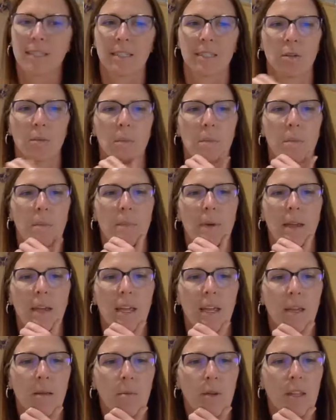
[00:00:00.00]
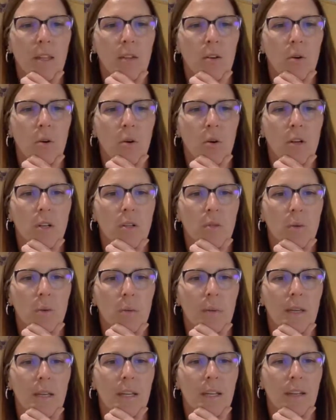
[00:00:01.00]
So maybe the horn
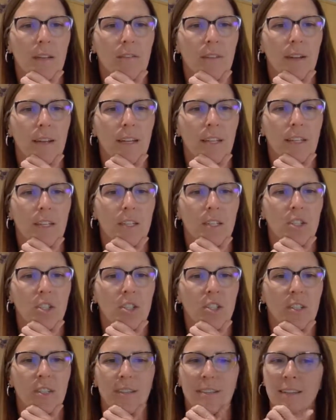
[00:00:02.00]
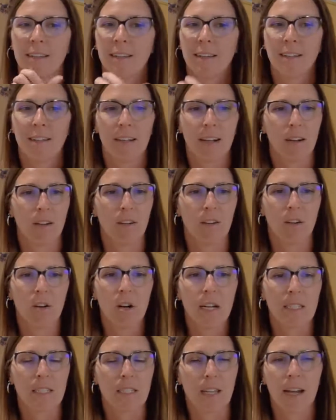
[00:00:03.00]
will be an advantage.
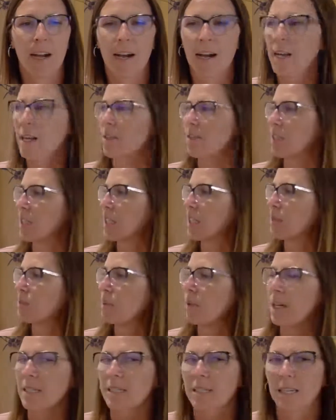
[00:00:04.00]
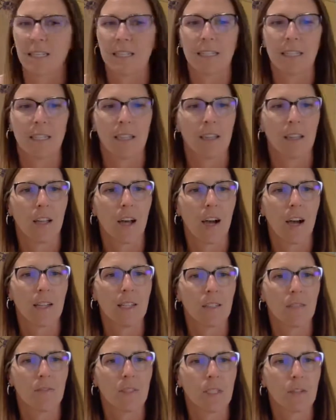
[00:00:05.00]
Oh, it's kind of split. I see
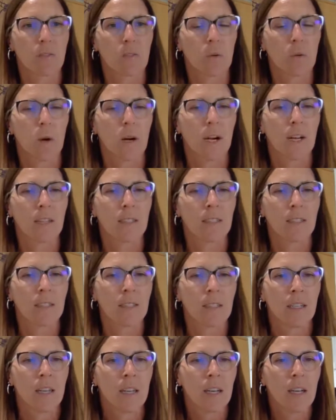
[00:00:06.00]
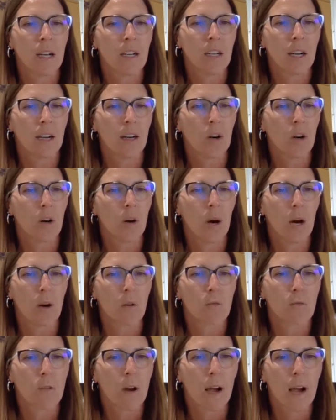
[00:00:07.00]
lots of different ones. Oh,
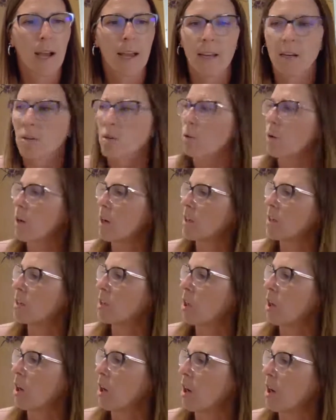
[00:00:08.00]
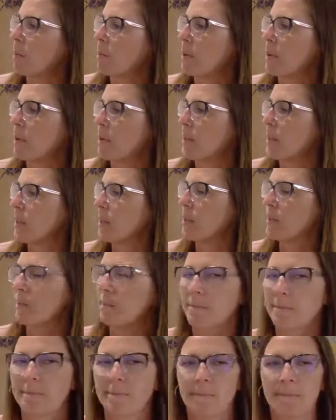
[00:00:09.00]
a rhino on top.
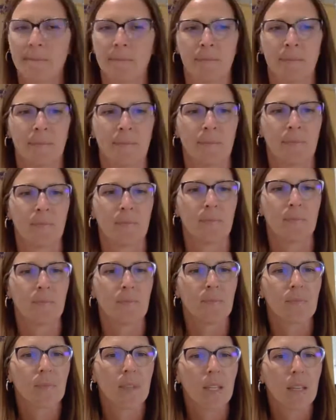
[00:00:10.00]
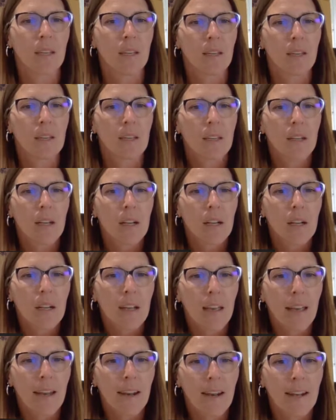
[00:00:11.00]
And
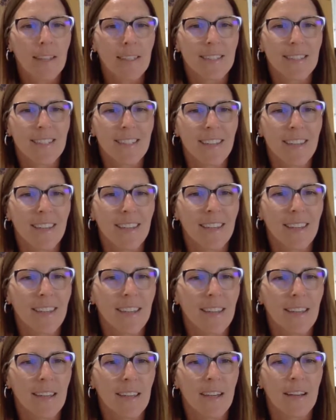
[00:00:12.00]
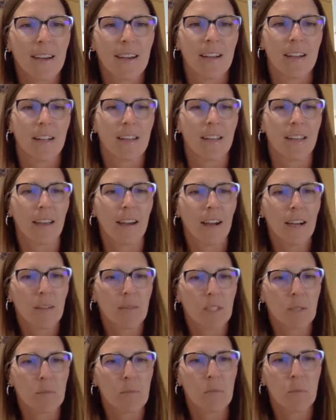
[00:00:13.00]
I see I
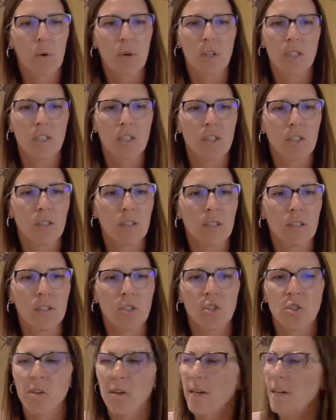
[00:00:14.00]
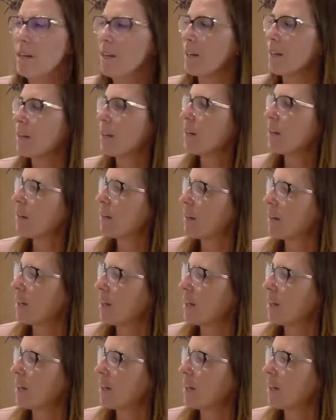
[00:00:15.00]
have some more students joining in.